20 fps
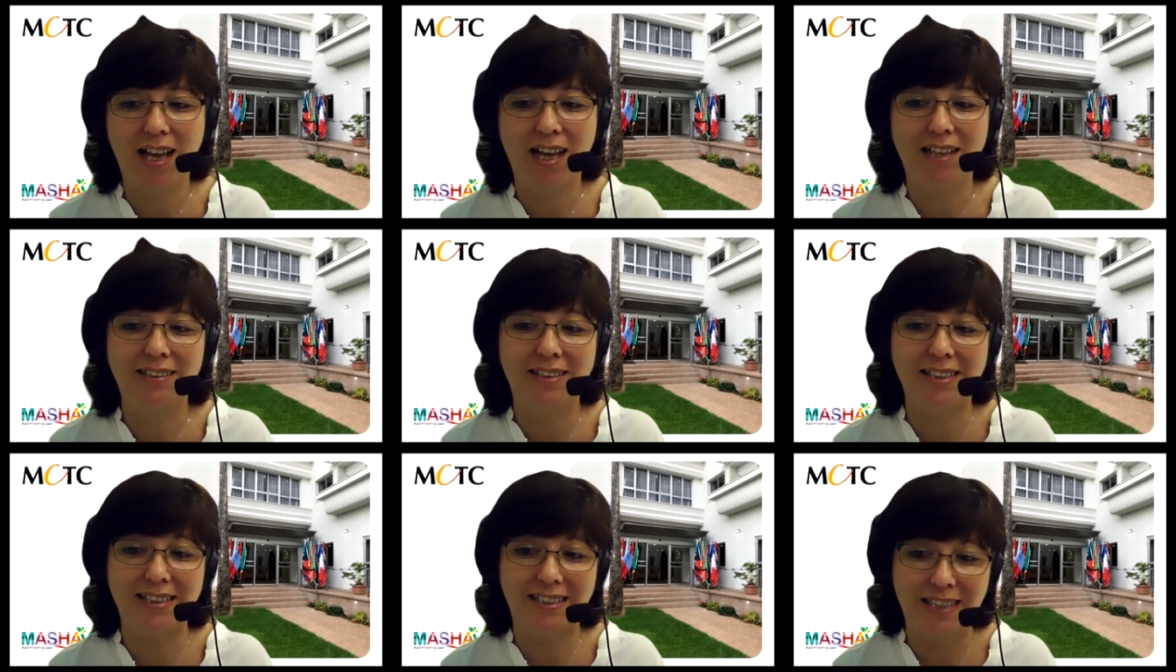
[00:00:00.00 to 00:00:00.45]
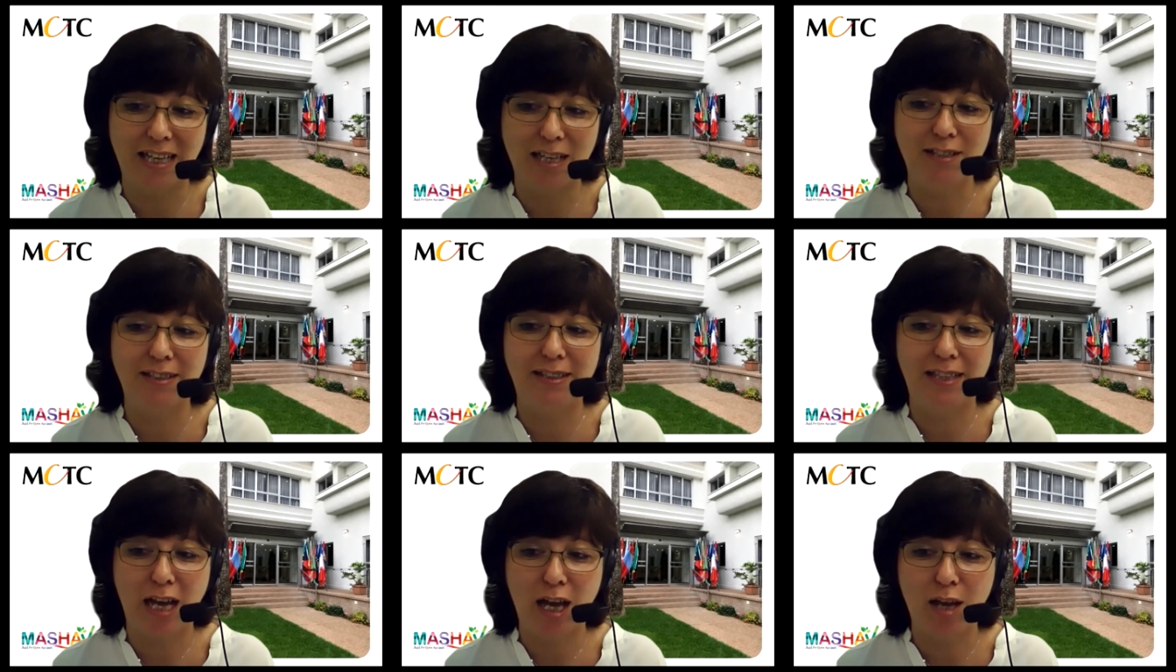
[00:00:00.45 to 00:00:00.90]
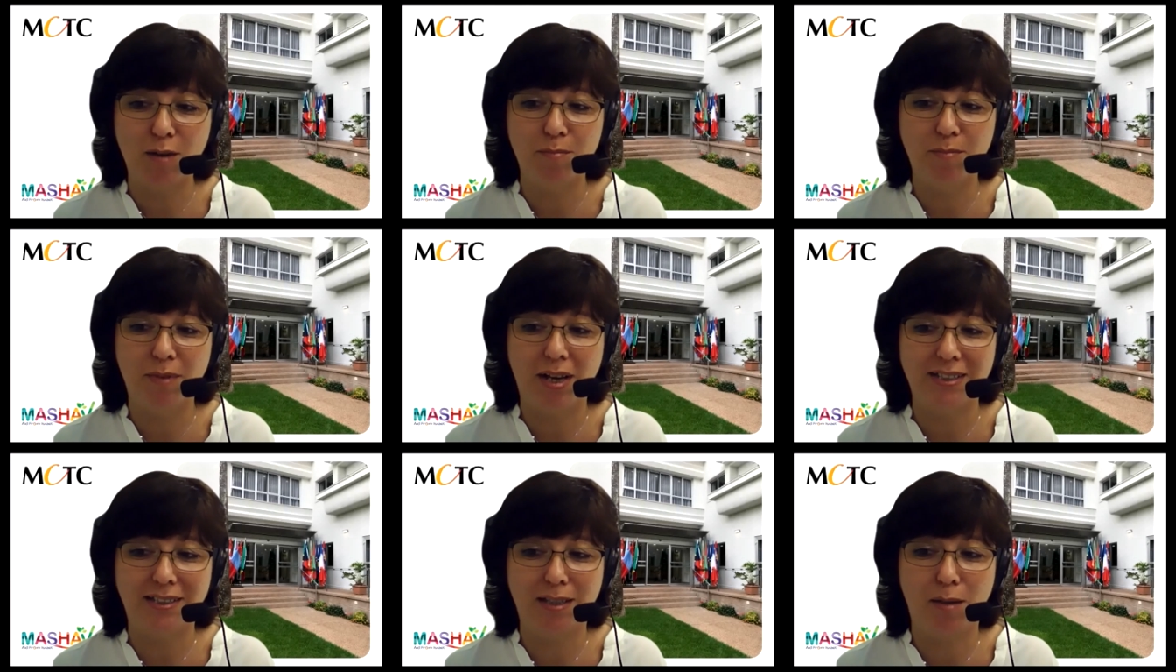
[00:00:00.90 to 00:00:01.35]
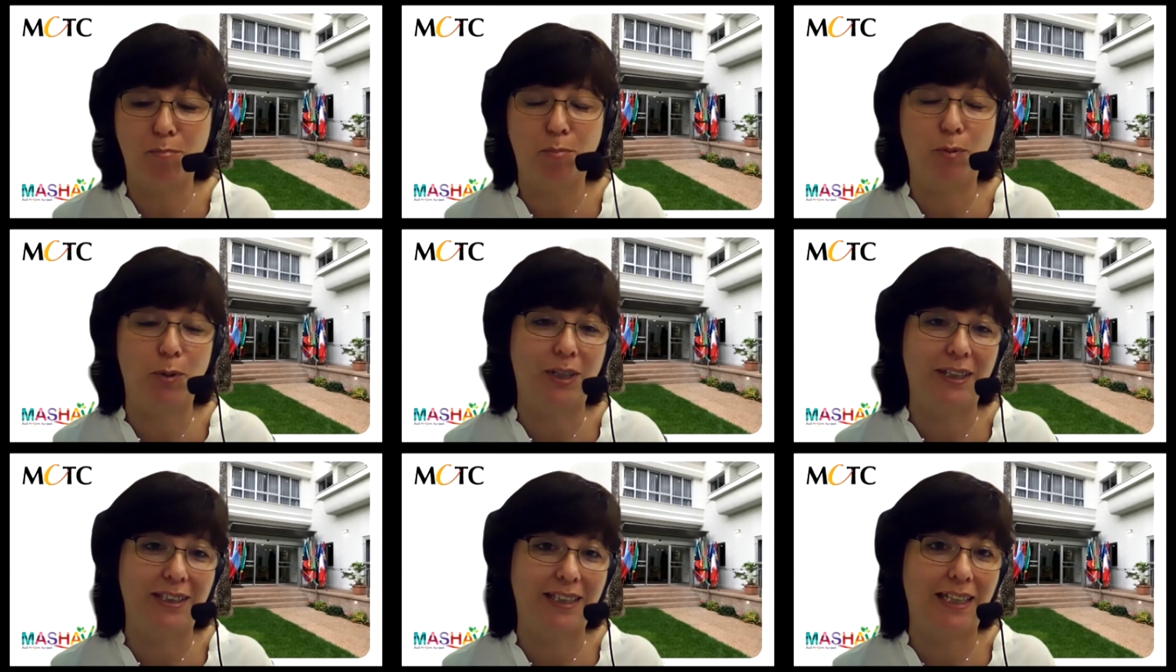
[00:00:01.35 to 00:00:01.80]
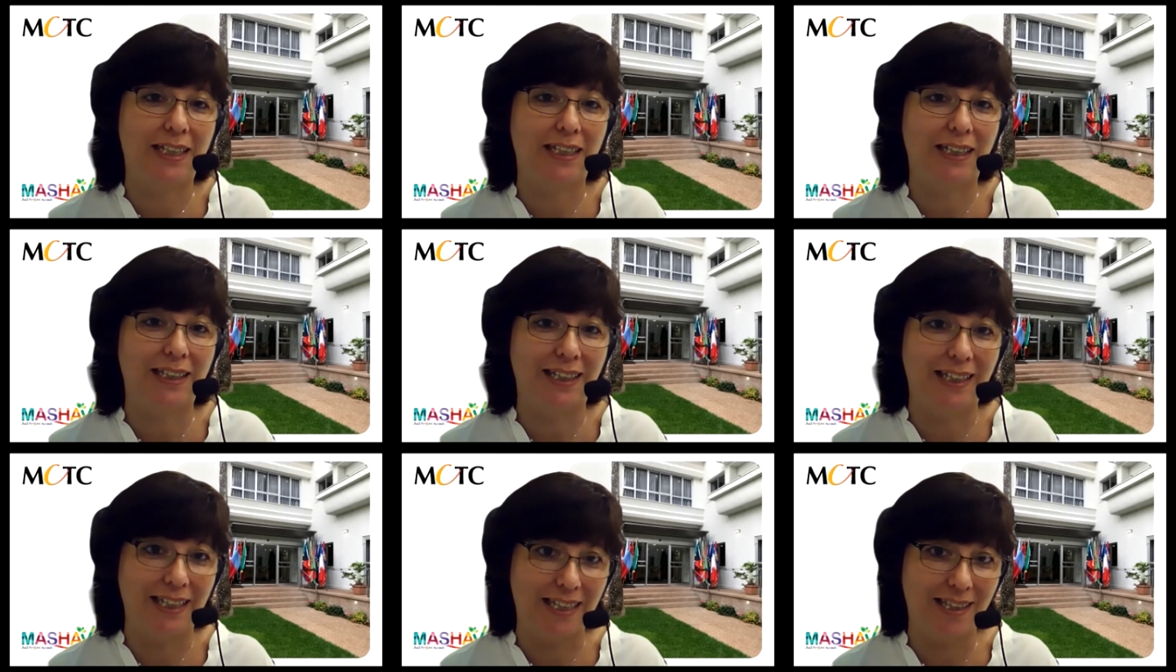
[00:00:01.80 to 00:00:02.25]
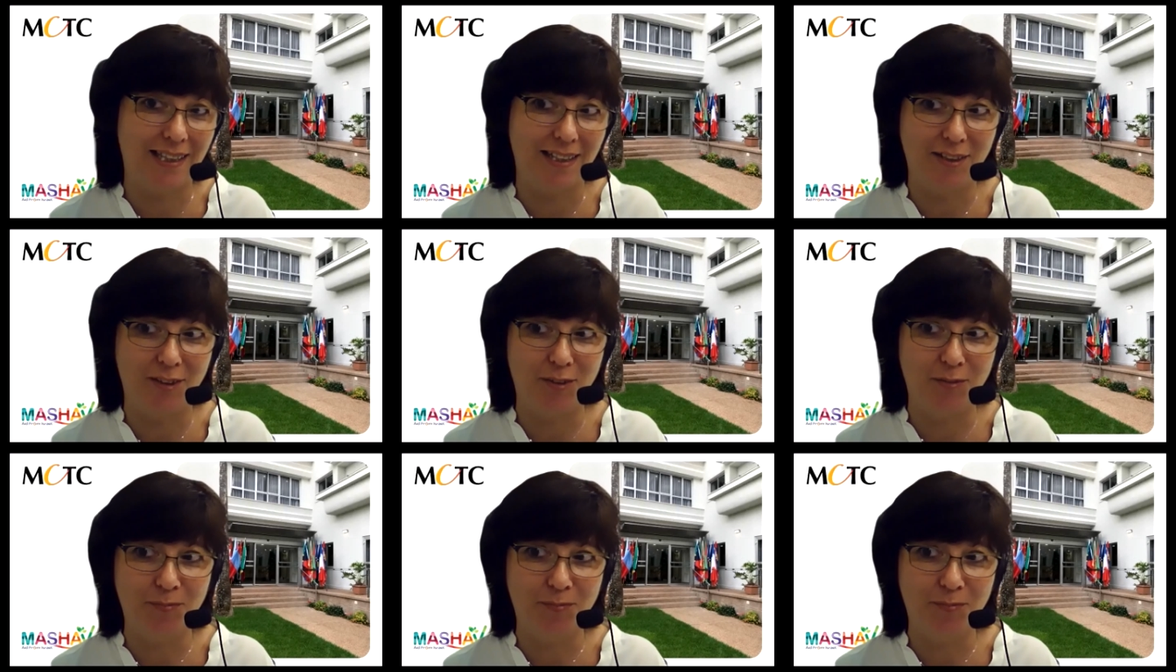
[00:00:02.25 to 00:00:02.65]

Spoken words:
at the same time as a political leader?